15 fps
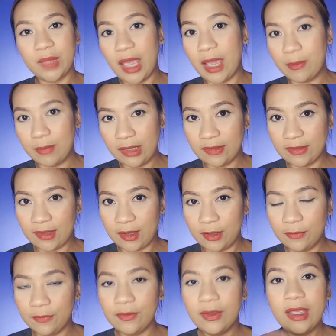I
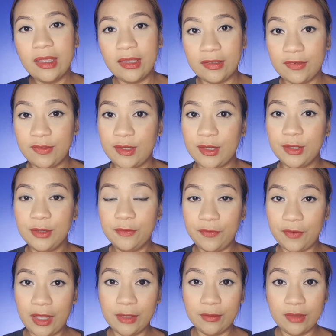myself still
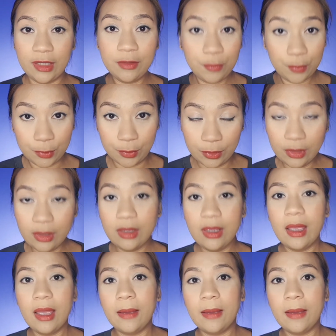follow that rule,